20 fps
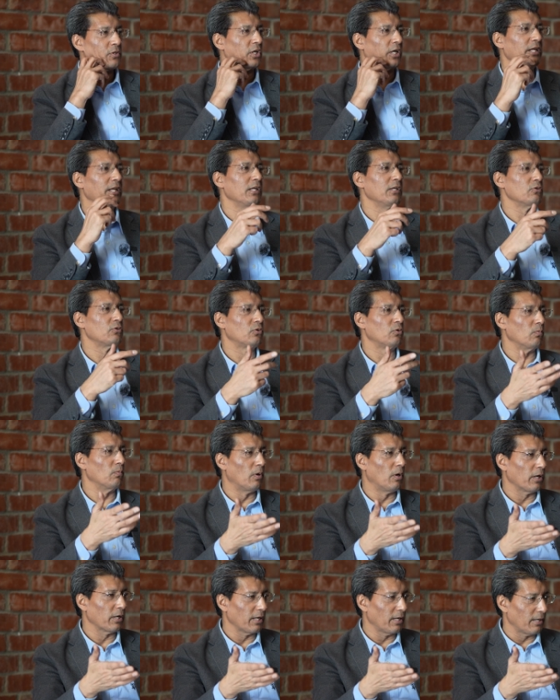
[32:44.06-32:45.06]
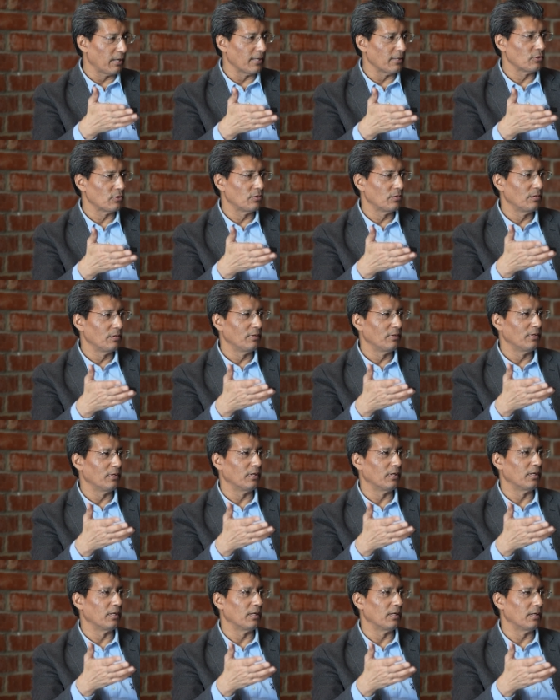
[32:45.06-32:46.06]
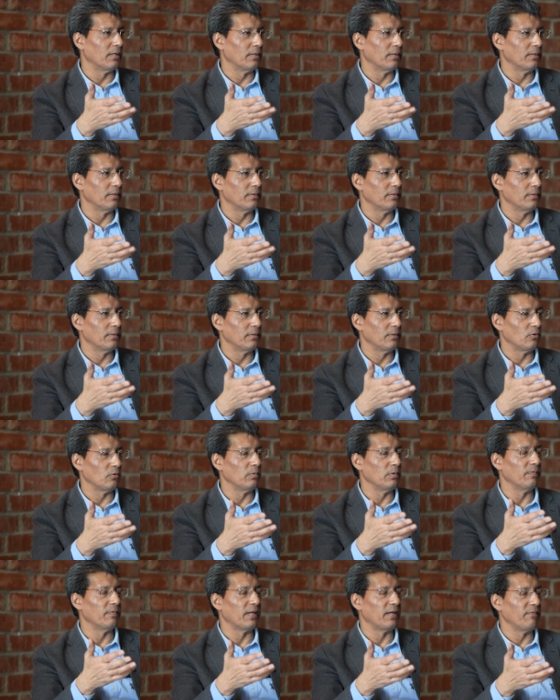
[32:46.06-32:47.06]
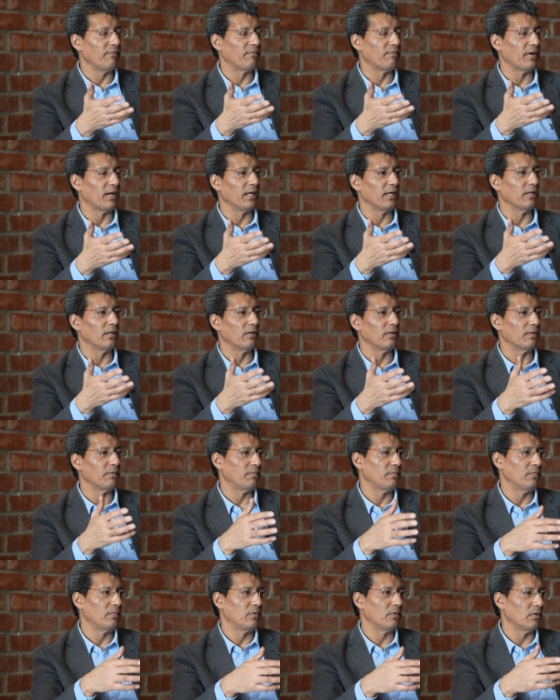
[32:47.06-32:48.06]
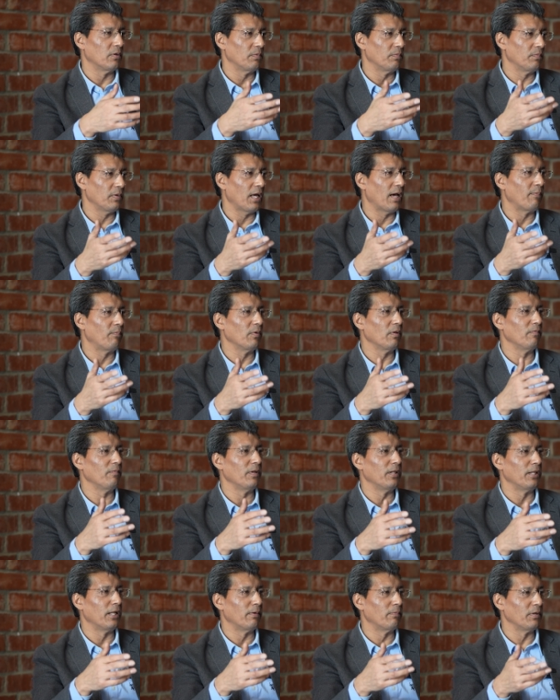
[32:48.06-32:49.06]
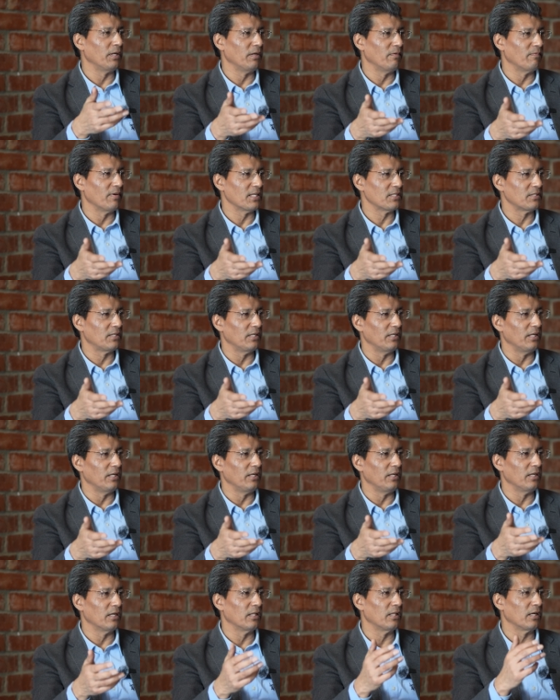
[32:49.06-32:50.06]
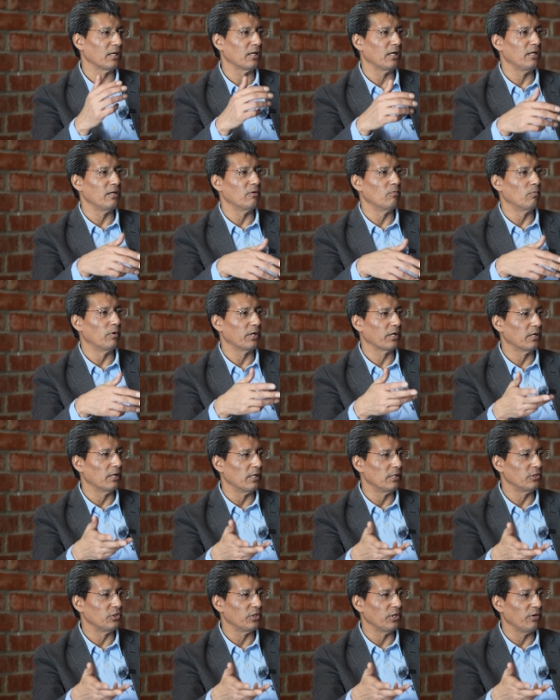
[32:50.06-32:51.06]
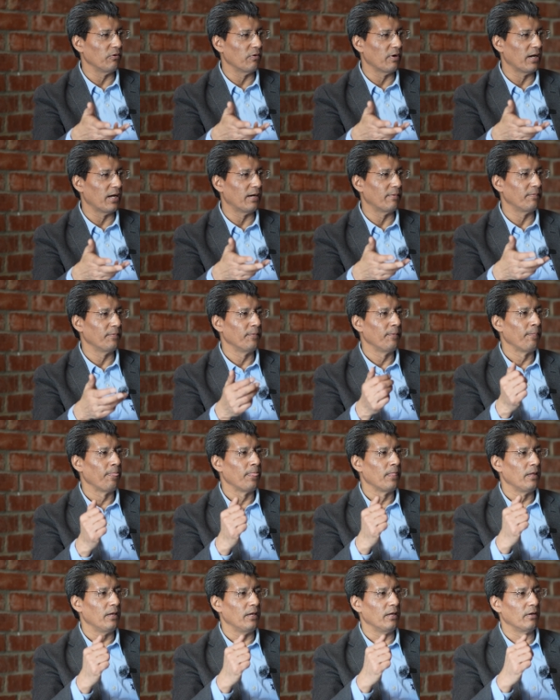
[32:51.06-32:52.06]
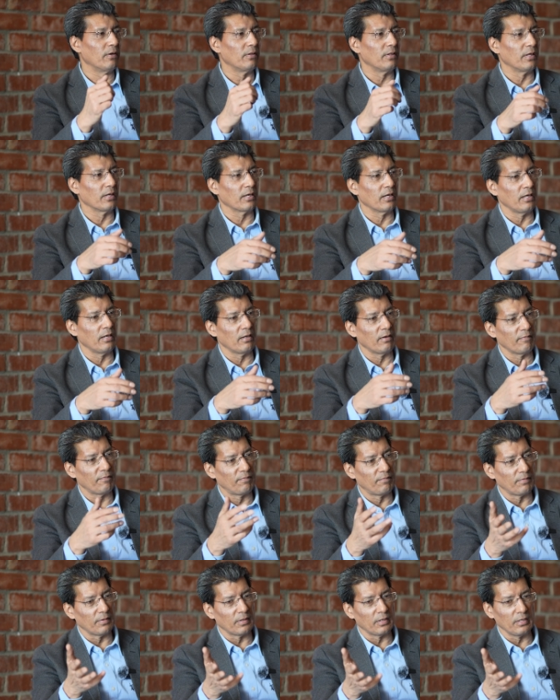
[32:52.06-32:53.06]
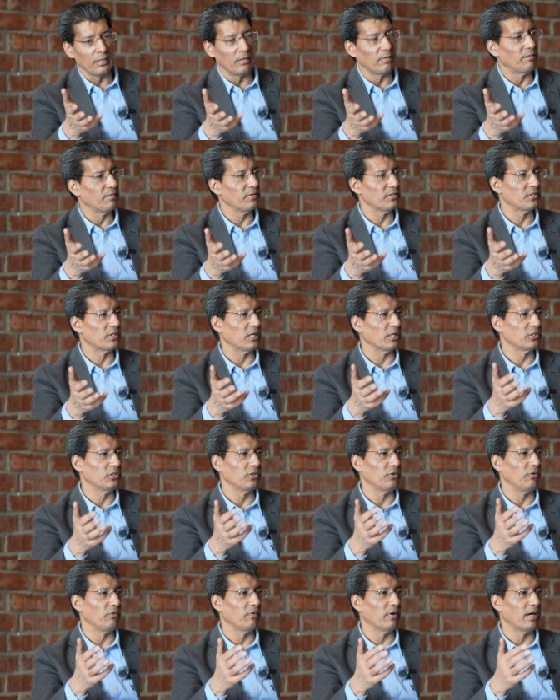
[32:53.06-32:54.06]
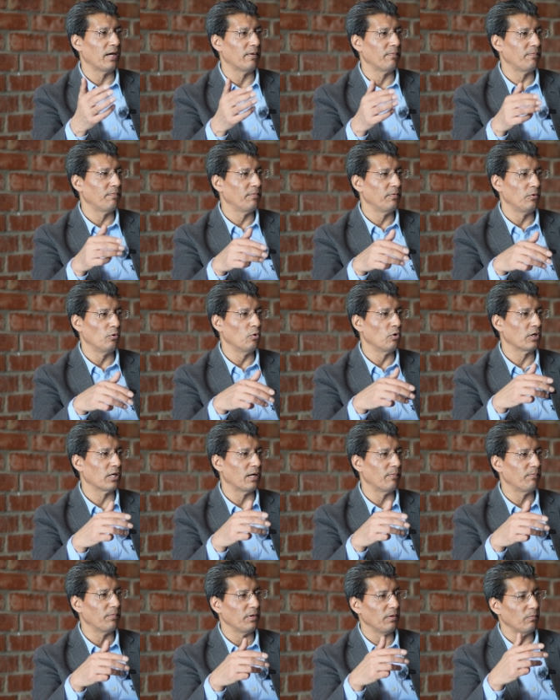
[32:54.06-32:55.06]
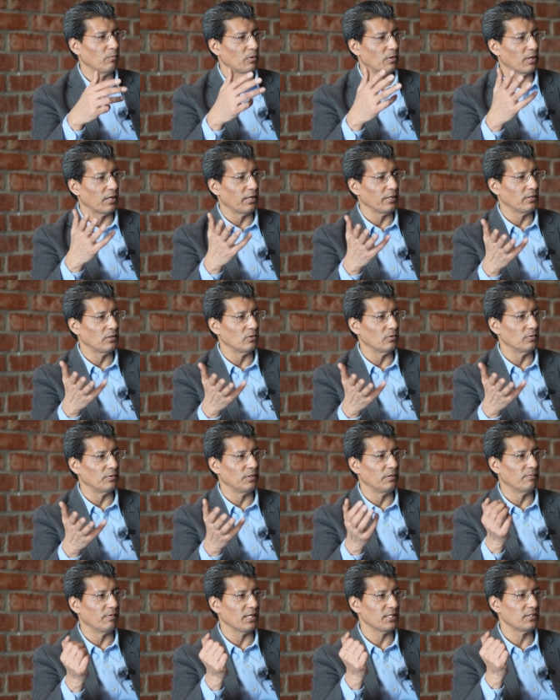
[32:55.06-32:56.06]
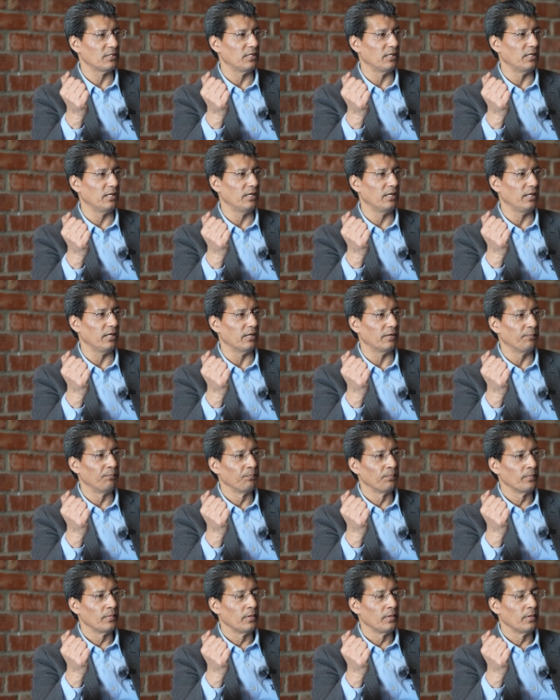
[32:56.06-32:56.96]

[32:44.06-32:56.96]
China used to mock at us, to be very frank, so Apple will never invest in India. The kind of work culture you have, the kind of infrastructure you have, no company would like to invest in India.